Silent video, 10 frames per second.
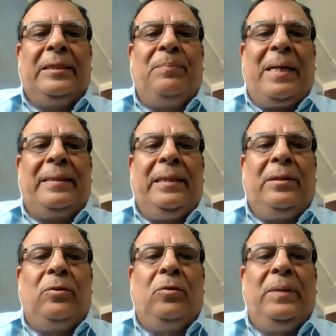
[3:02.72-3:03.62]

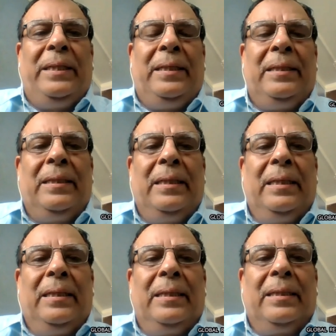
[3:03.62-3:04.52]
expected to be
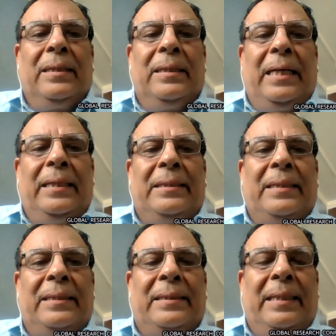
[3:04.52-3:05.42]
that is
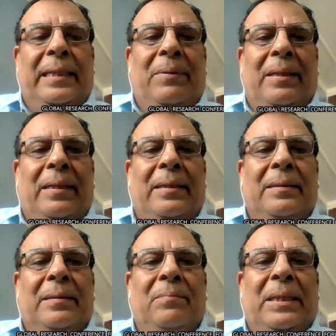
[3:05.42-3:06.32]
sustainable,
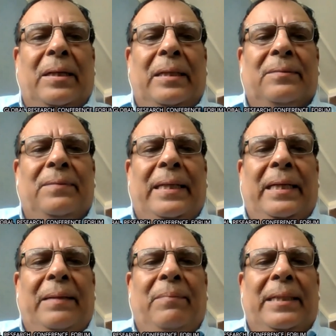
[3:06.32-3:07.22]
because
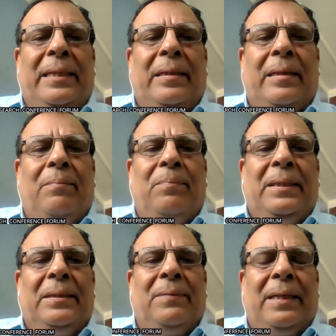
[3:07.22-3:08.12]
very limited
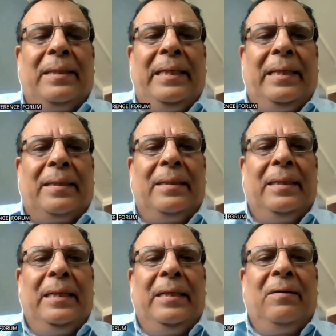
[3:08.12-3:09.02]
companies were there,
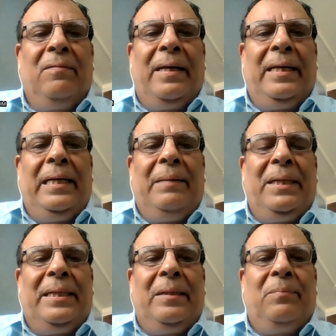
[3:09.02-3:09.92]
very
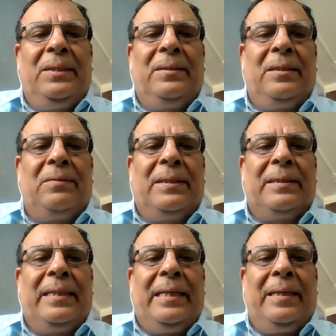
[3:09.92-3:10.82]
limited business
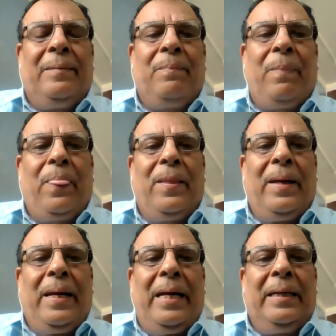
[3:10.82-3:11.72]
was there,
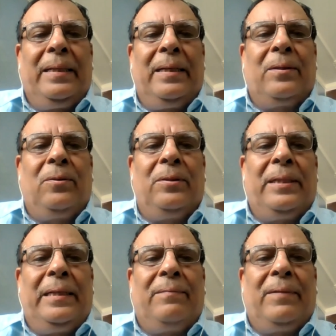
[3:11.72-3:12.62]
and the growth
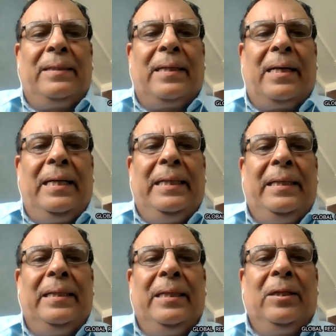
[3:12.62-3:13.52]
rate was
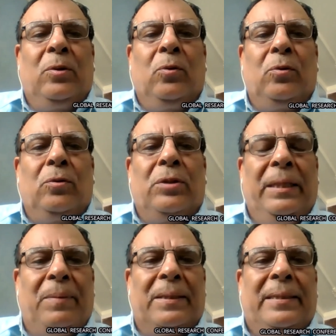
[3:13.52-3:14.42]
hardly 2 to
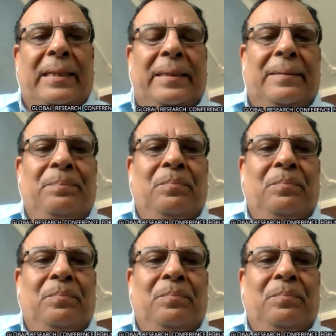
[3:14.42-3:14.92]
3%.